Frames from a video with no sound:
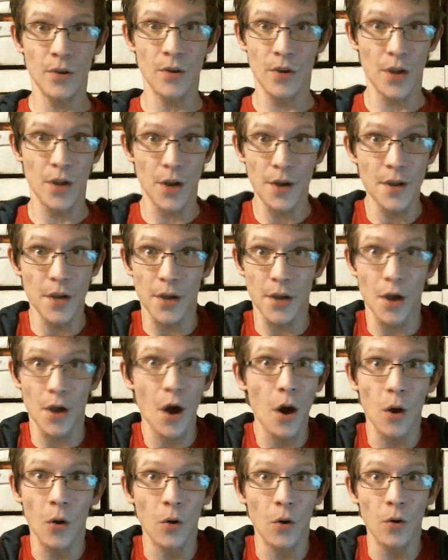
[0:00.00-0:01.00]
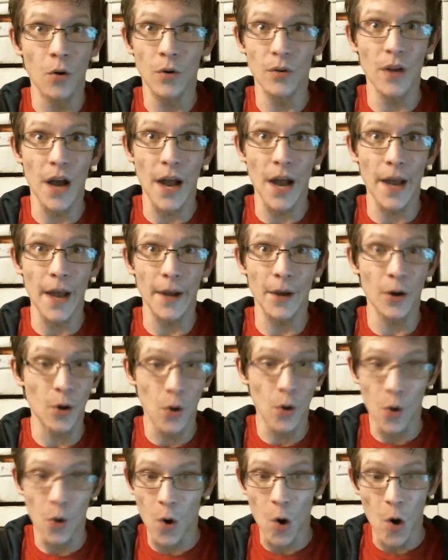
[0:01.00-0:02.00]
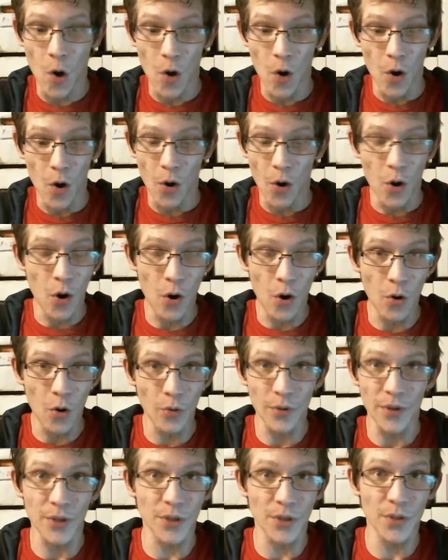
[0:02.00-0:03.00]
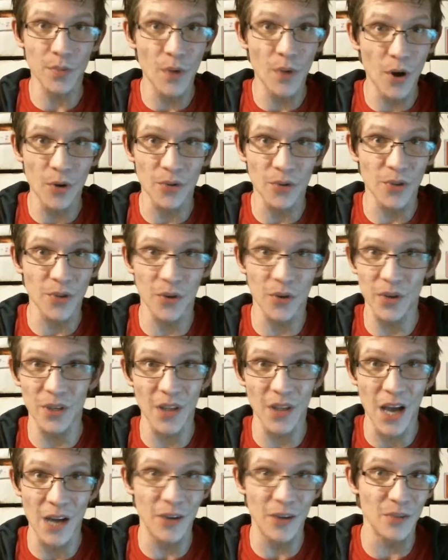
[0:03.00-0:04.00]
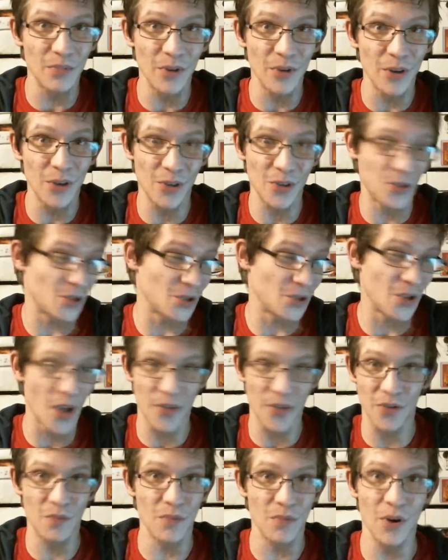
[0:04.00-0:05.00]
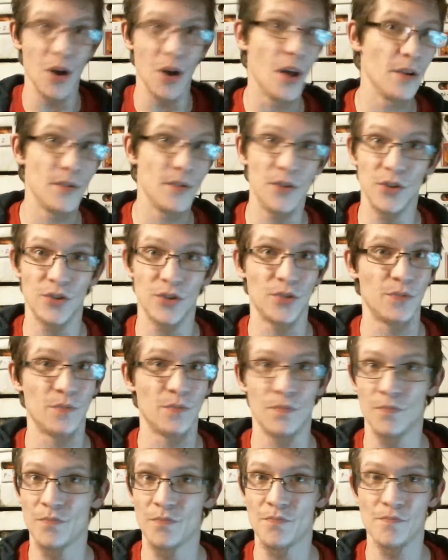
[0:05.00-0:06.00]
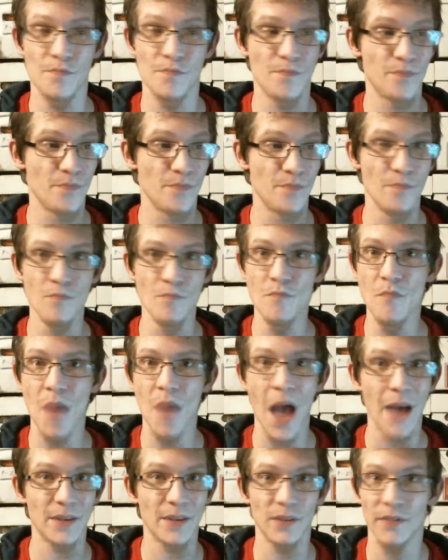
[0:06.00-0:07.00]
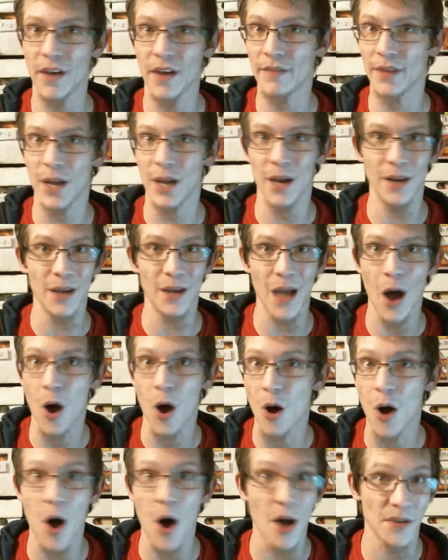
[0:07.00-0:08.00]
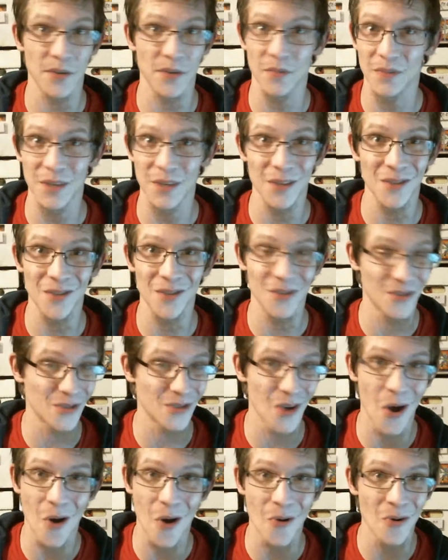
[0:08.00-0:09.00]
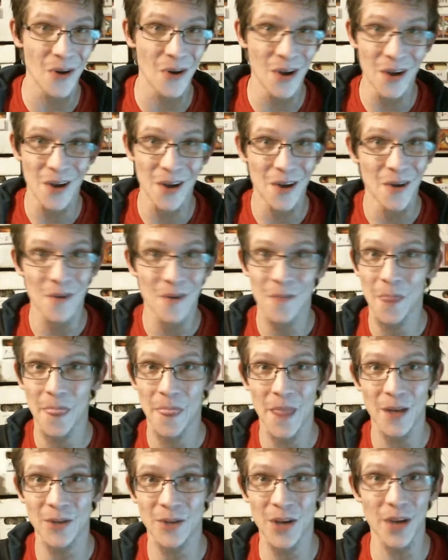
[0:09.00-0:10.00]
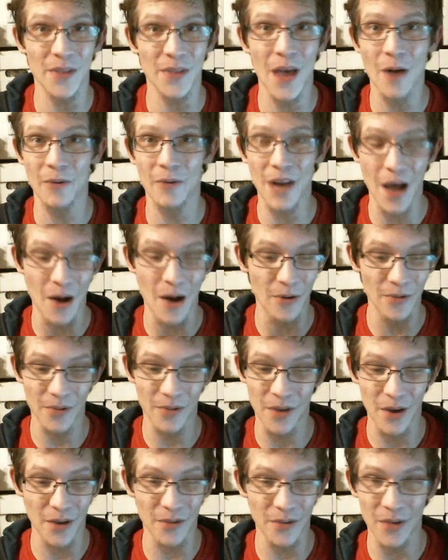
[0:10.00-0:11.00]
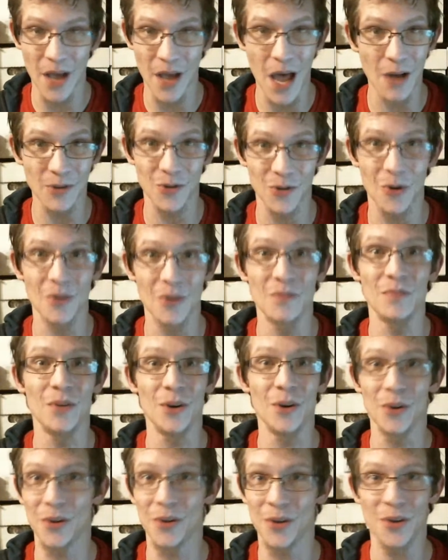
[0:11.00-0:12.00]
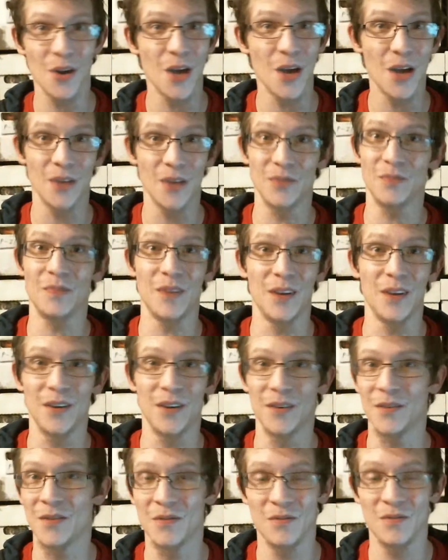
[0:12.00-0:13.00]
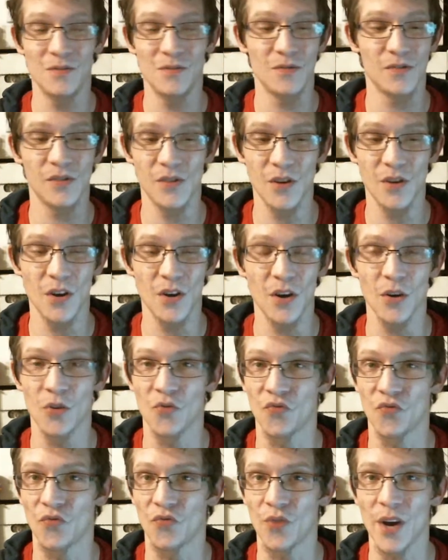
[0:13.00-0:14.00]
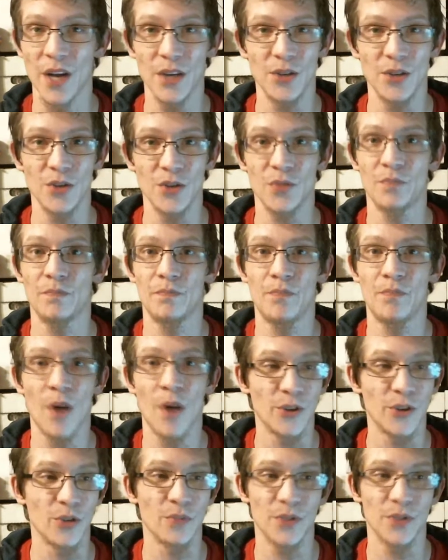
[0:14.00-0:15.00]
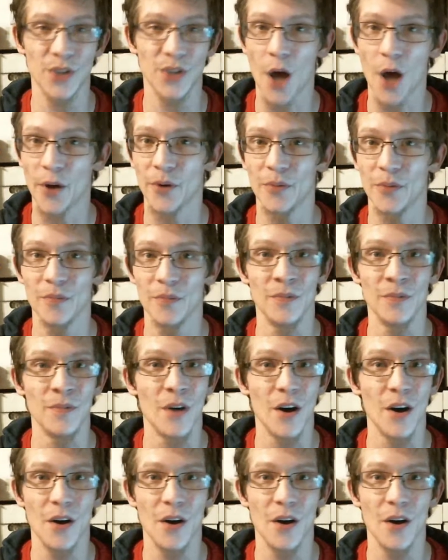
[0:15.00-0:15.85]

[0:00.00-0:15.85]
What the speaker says: here you go. Like, holy smokes, the Green Lantern book is just nothing but just massive heavy-hitting awesomeness. So, check that one out. The Hal Jordan book has been a great, just punch 'em, sock 'em,